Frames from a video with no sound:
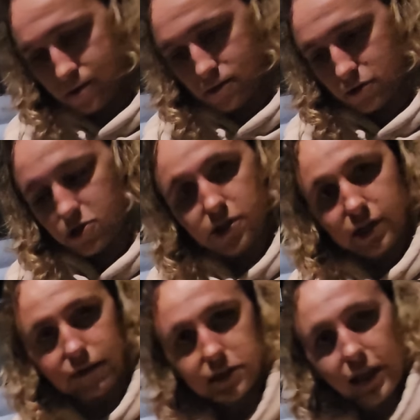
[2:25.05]
It's just gonna
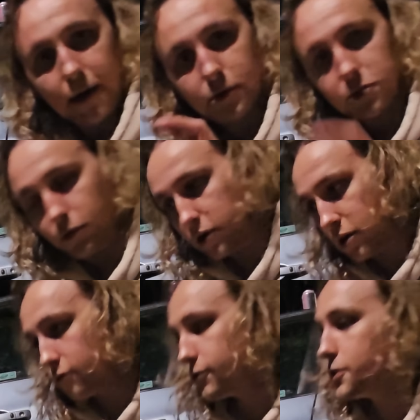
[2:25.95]
give us that much more
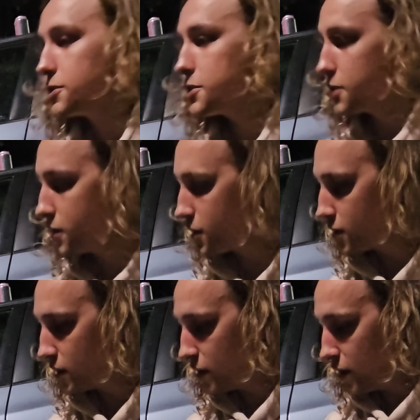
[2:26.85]
confidence
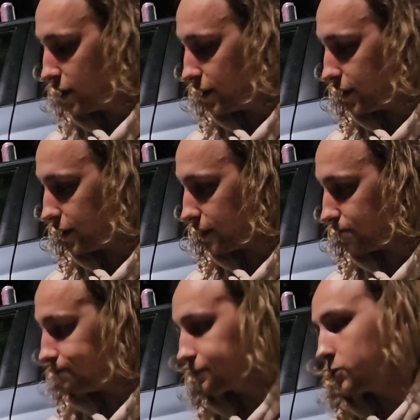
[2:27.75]

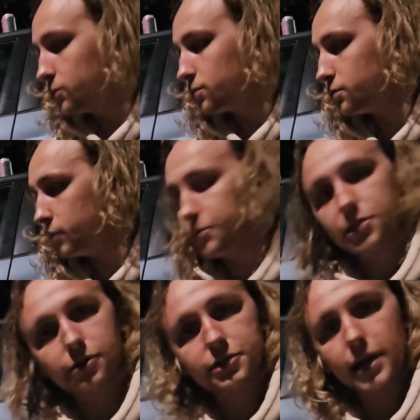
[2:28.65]
when we
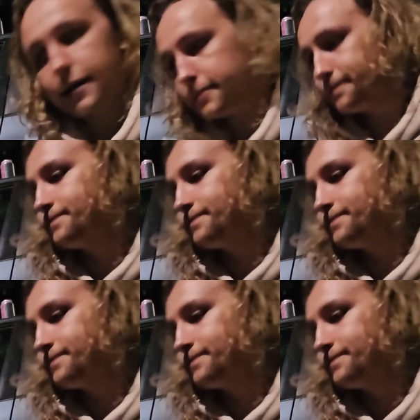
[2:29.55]
start sliding.